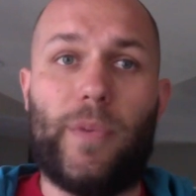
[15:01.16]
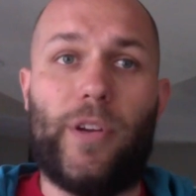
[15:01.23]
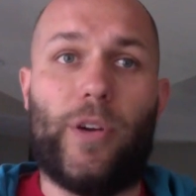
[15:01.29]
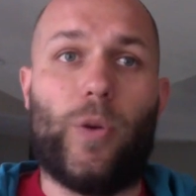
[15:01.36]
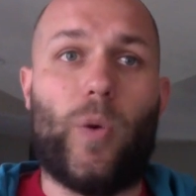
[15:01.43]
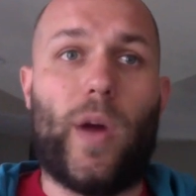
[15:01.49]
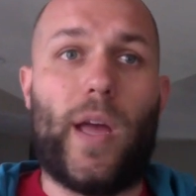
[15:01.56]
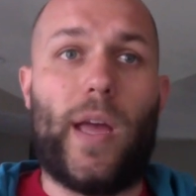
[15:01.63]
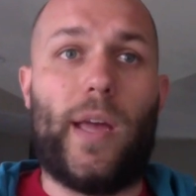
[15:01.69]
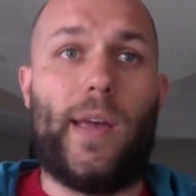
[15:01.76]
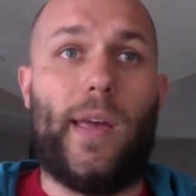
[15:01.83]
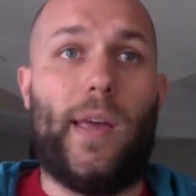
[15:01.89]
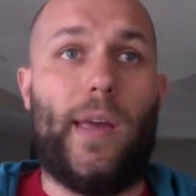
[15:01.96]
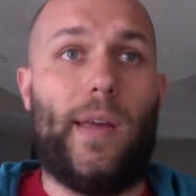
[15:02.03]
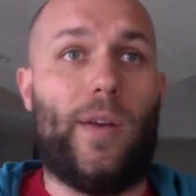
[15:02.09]
your way,
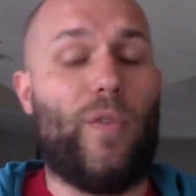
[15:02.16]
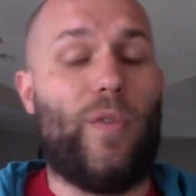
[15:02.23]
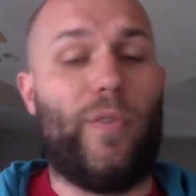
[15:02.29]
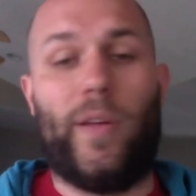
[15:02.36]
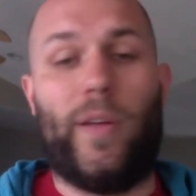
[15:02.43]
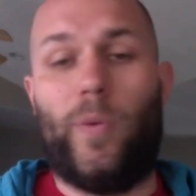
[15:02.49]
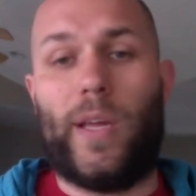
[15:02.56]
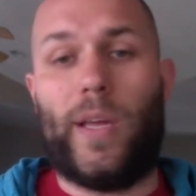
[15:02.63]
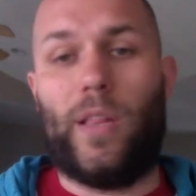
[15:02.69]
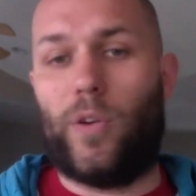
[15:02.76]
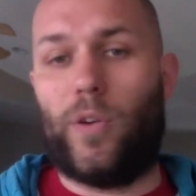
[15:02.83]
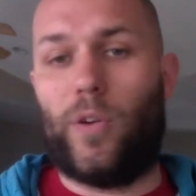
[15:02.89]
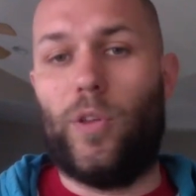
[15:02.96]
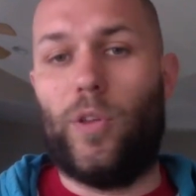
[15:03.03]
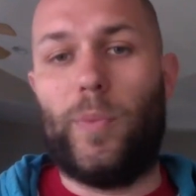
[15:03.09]
and hopefully we can
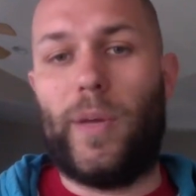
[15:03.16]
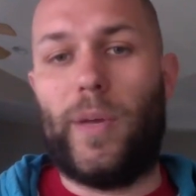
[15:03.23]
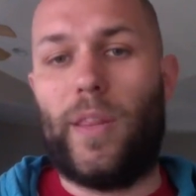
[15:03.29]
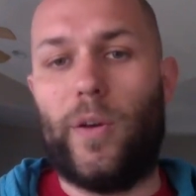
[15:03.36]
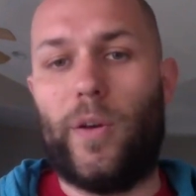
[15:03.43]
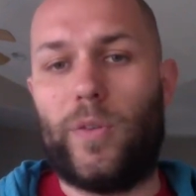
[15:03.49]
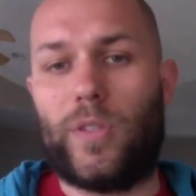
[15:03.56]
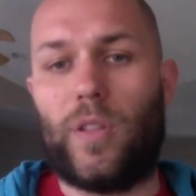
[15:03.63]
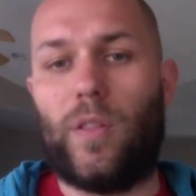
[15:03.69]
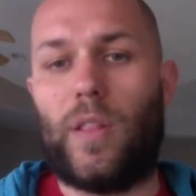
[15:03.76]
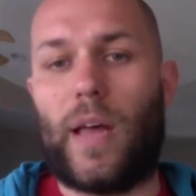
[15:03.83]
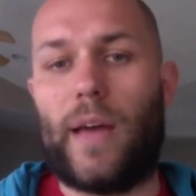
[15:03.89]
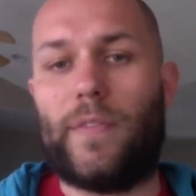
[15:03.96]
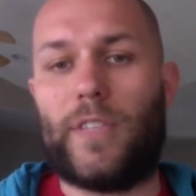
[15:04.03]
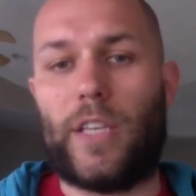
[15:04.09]
learn a little bit in those
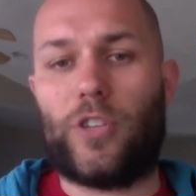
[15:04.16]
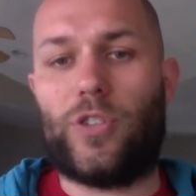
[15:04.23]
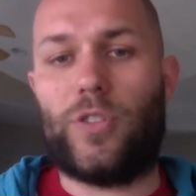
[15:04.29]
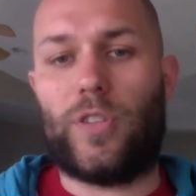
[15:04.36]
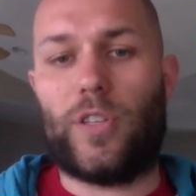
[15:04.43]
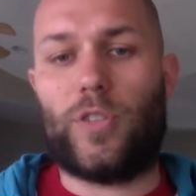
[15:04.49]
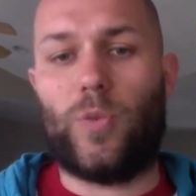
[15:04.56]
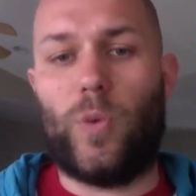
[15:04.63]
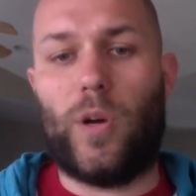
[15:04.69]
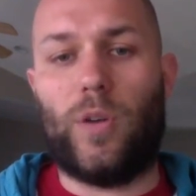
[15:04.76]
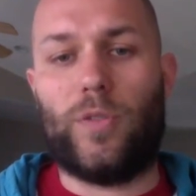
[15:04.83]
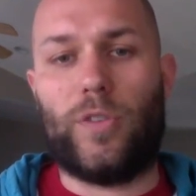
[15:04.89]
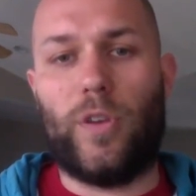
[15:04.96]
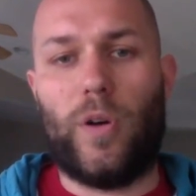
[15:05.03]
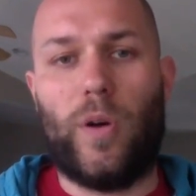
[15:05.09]
live sessions as well.
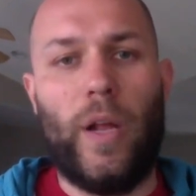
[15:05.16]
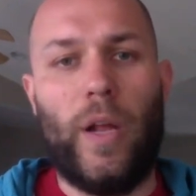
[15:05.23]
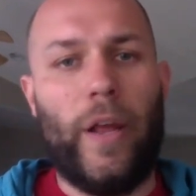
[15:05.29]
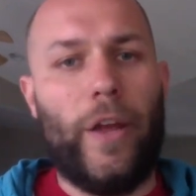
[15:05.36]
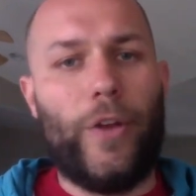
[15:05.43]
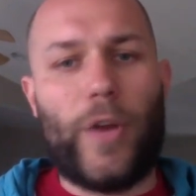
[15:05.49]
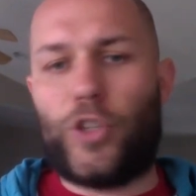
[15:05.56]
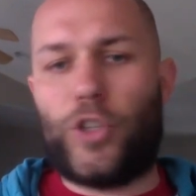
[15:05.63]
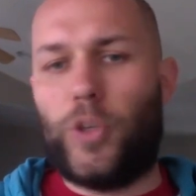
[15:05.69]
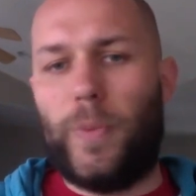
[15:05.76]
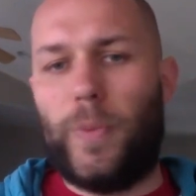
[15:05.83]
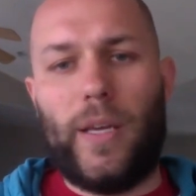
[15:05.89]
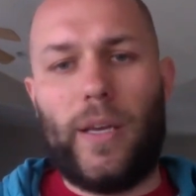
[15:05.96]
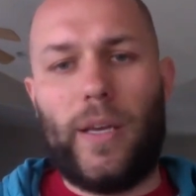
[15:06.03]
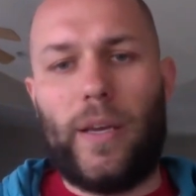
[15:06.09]
So you guys shoot
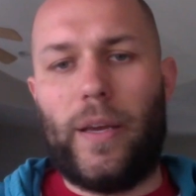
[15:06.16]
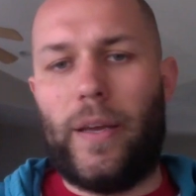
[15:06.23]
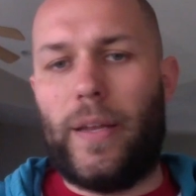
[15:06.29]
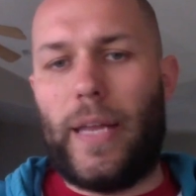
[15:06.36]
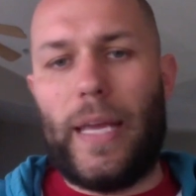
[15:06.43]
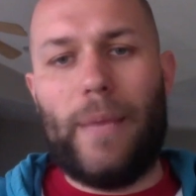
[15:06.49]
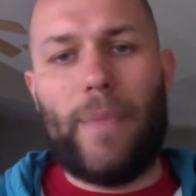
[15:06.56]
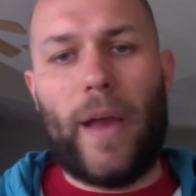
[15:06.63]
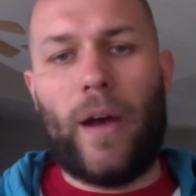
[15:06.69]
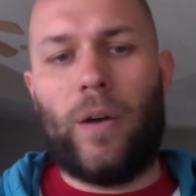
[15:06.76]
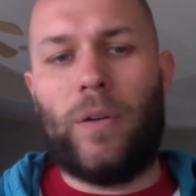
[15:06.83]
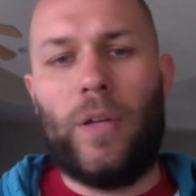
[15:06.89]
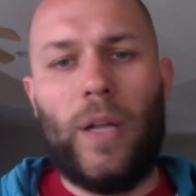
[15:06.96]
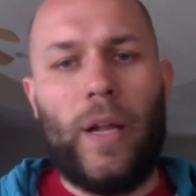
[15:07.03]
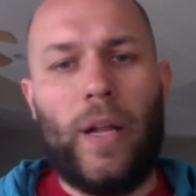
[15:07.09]
me an
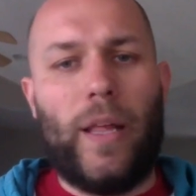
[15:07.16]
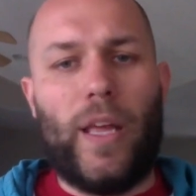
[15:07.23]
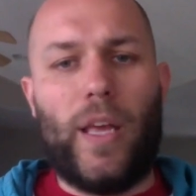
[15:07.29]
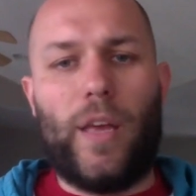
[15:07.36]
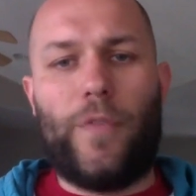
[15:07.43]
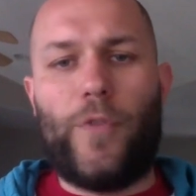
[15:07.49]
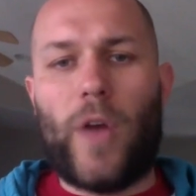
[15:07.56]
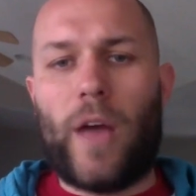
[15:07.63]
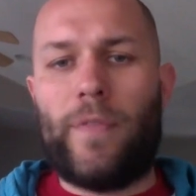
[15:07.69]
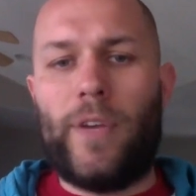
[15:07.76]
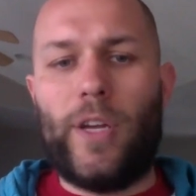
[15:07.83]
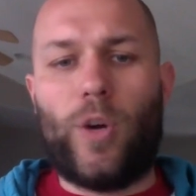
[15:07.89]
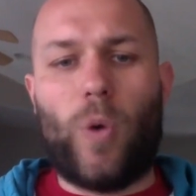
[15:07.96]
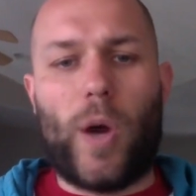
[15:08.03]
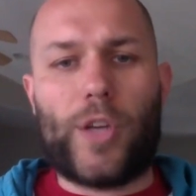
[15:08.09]
email if you have
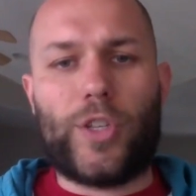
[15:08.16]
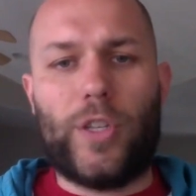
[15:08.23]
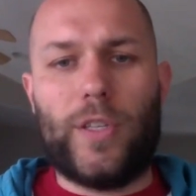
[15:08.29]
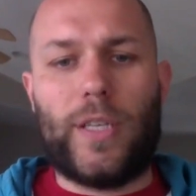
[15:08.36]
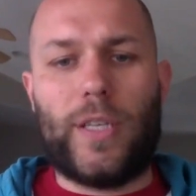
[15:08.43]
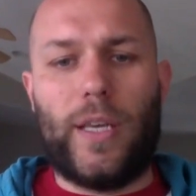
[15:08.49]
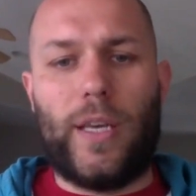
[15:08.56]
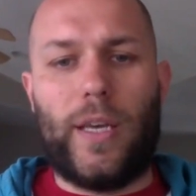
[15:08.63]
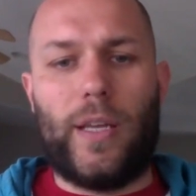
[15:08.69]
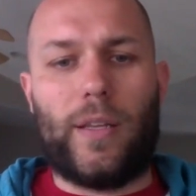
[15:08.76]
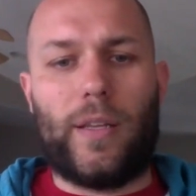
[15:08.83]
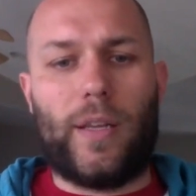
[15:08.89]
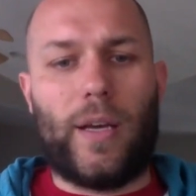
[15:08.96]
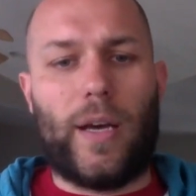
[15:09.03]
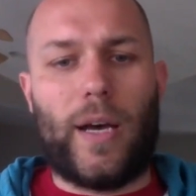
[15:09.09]
any questions, and
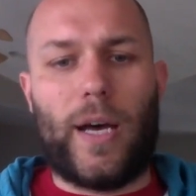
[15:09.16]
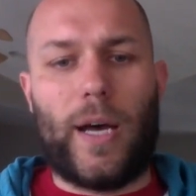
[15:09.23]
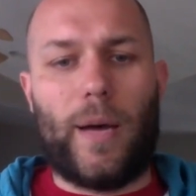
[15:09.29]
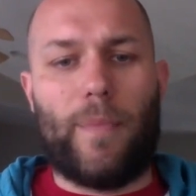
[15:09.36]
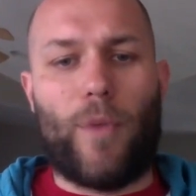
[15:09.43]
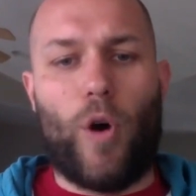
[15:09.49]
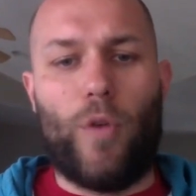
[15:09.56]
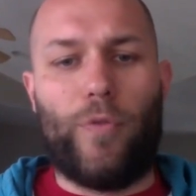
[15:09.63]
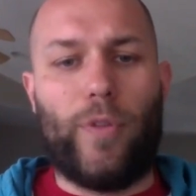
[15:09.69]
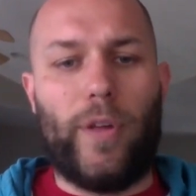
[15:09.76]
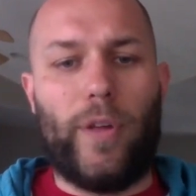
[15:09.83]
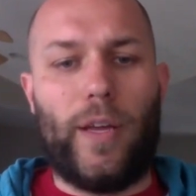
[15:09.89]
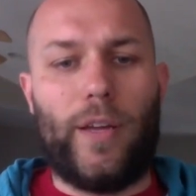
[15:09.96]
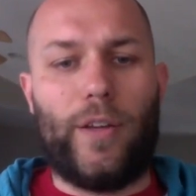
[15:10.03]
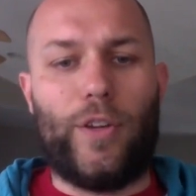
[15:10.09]

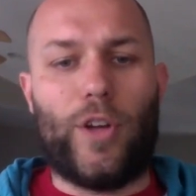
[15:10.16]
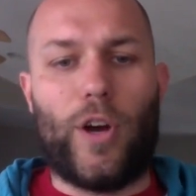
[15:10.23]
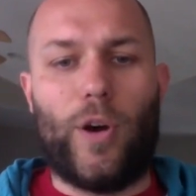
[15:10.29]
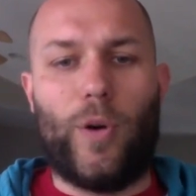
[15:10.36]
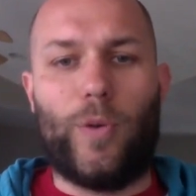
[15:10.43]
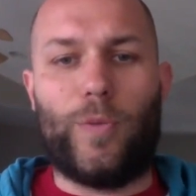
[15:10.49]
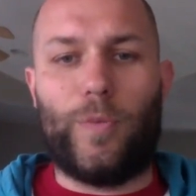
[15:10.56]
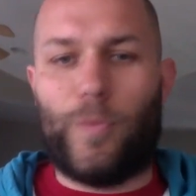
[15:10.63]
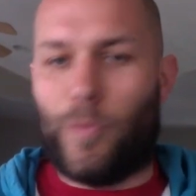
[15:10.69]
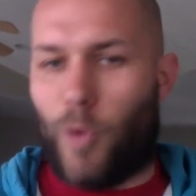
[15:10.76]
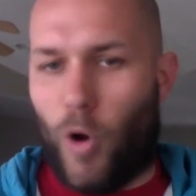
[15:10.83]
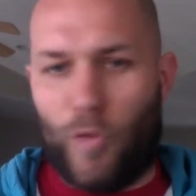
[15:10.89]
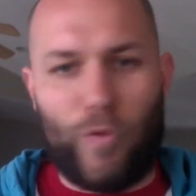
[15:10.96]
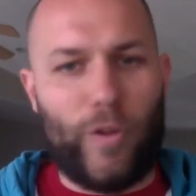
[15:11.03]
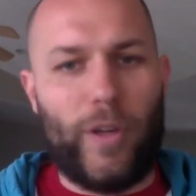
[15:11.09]
hopefully
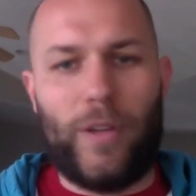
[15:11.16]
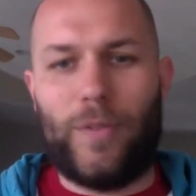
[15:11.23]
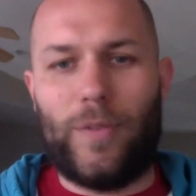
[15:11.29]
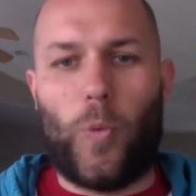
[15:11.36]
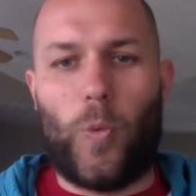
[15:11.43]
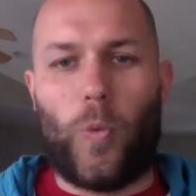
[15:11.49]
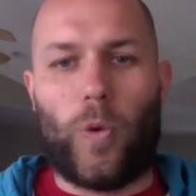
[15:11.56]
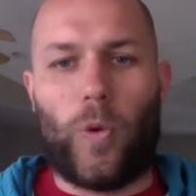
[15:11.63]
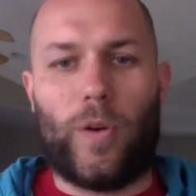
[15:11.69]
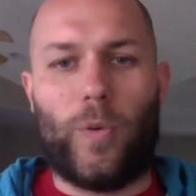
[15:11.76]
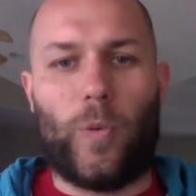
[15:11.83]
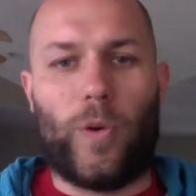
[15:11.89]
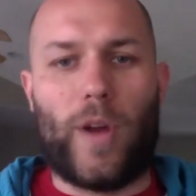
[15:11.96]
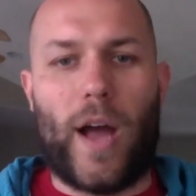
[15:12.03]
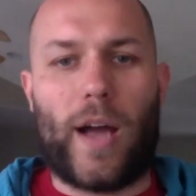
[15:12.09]

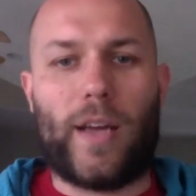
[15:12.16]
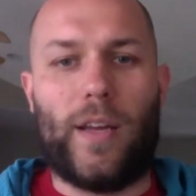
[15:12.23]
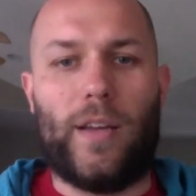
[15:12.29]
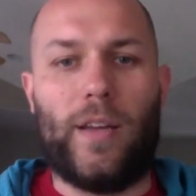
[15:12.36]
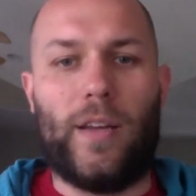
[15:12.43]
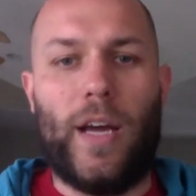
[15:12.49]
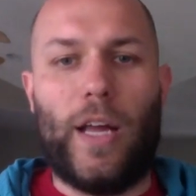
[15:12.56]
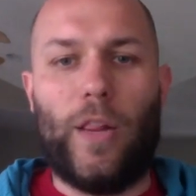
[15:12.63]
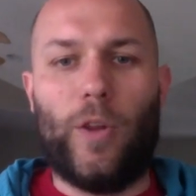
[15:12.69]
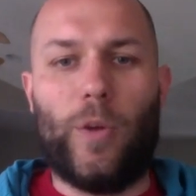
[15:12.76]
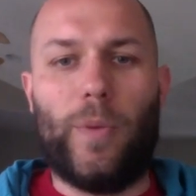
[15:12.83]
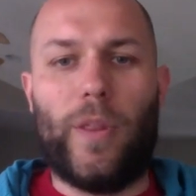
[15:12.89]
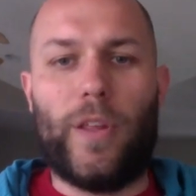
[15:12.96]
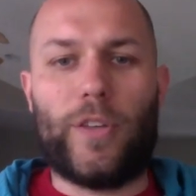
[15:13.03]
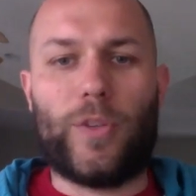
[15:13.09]
we're knocking a little
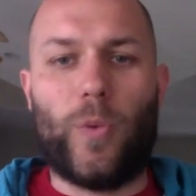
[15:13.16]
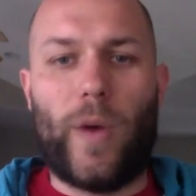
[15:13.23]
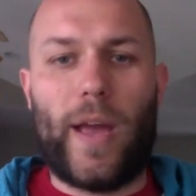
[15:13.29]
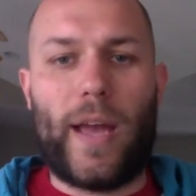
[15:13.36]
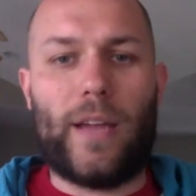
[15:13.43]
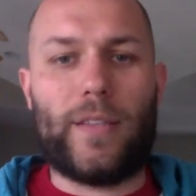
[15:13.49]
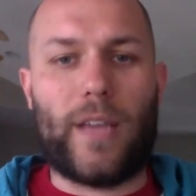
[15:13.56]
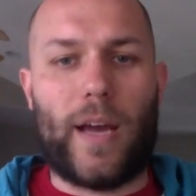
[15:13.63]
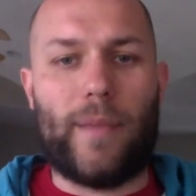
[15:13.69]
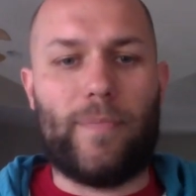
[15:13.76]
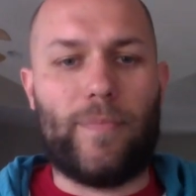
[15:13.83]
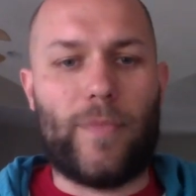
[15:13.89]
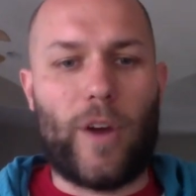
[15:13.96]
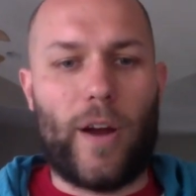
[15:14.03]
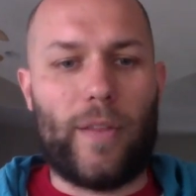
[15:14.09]
bit of this away at a time.
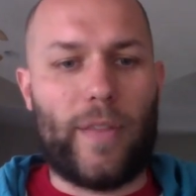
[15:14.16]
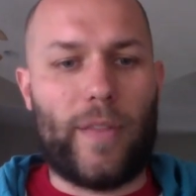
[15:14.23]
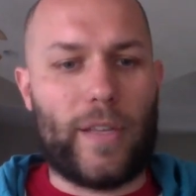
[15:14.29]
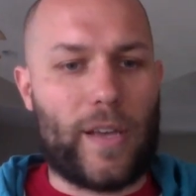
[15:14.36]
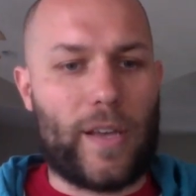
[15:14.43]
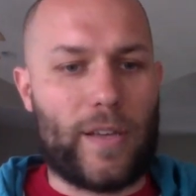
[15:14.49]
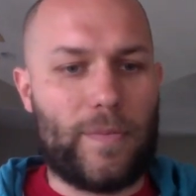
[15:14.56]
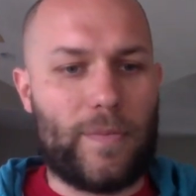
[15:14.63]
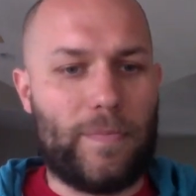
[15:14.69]
All right, thanks guys.